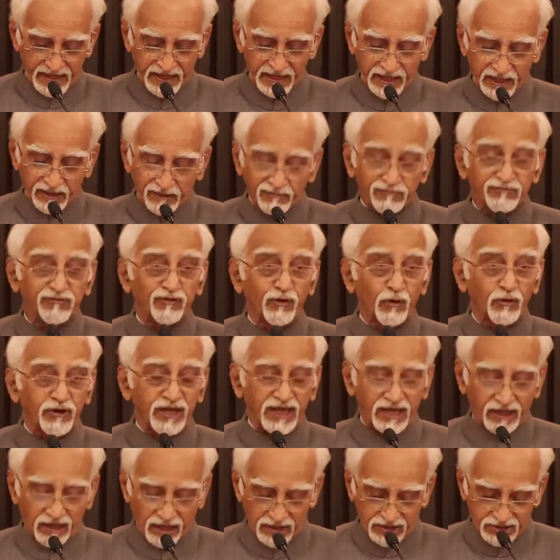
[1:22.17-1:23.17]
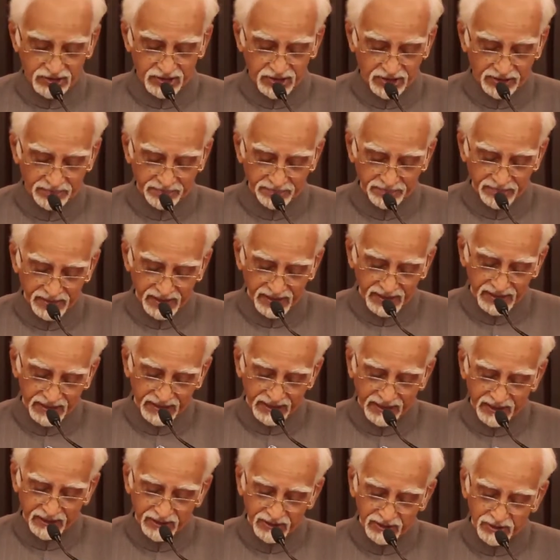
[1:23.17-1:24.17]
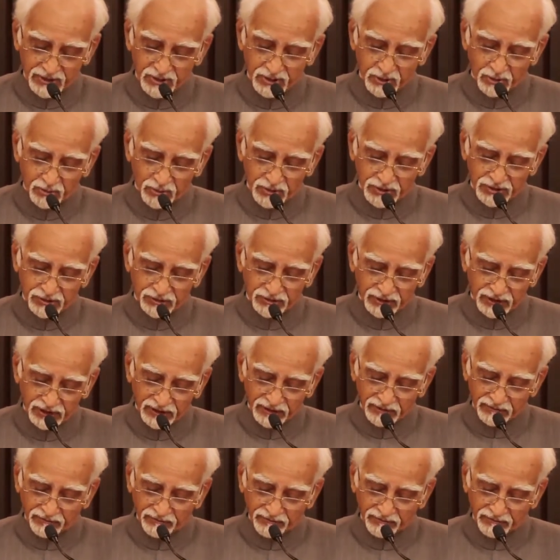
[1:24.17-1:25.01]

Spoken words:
In floriculture, it is used